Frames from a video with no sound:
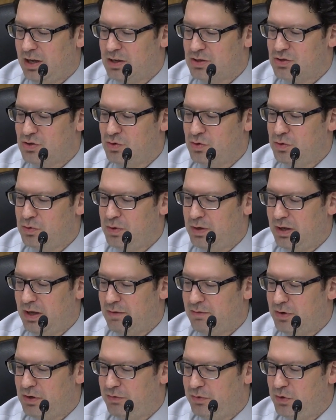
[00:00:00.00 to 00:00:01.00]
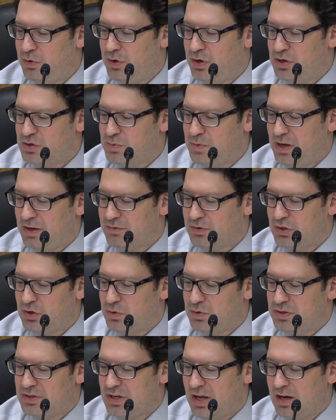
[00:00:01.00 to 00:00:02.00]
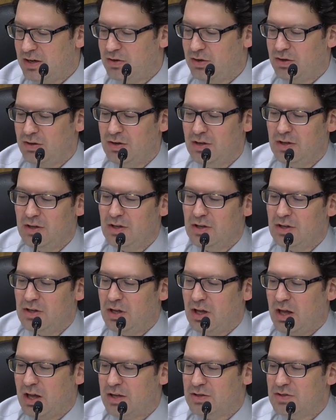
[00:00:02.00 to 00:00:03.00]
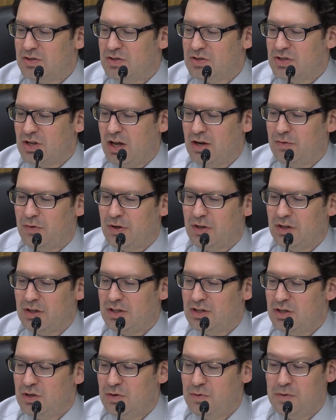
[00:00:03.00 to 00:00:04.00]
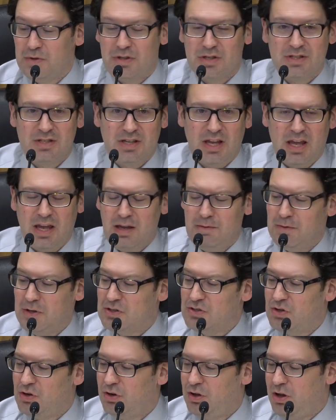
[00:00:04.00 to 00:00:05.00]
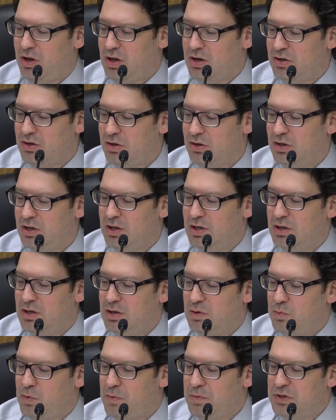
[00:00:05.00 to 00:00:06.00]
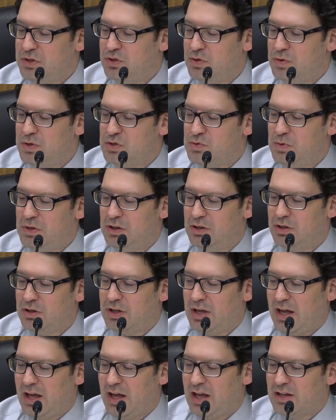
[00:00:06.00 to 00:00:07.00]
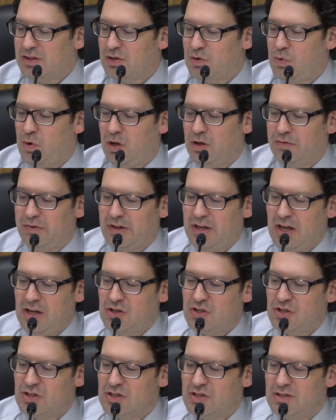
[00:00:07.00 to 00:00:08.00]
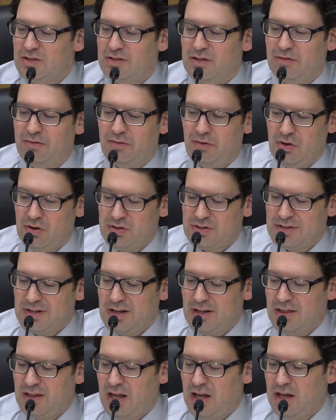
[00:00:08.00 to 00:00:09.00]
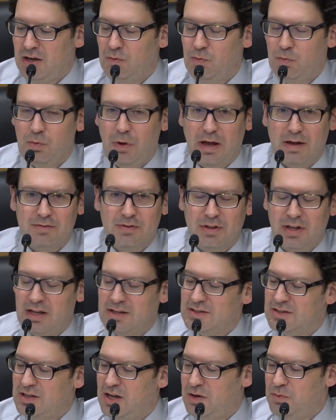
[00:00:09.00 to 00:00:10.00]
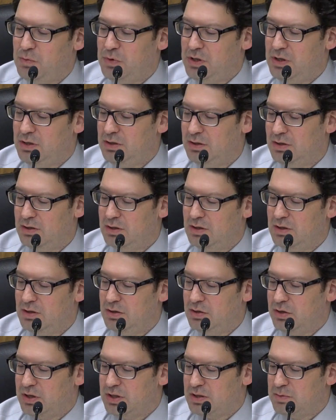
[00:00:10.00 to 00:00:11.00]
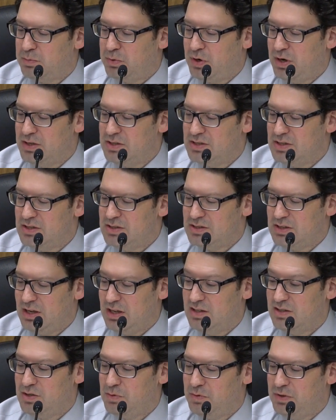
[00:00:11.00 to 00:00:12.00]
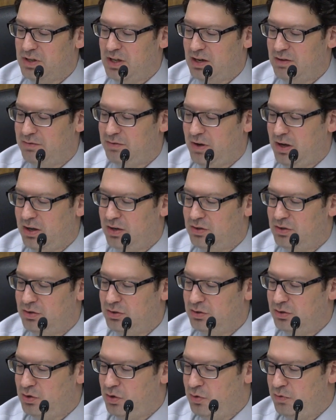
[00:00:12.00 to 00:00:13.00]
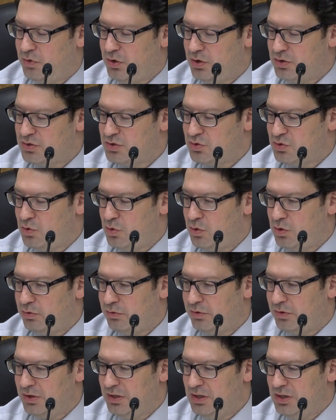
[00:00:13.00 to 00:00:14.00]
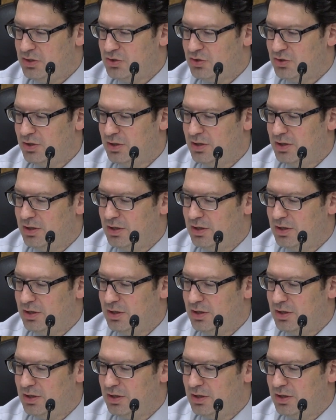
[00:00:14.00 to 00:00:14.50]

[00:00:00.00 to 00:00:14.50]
So every few years, we have to go to tender to decide if we're going to continue with the same external auditor. What we do is we look at the qualifications first, and then after that's done, we look at the prices until we get a final overall score for each.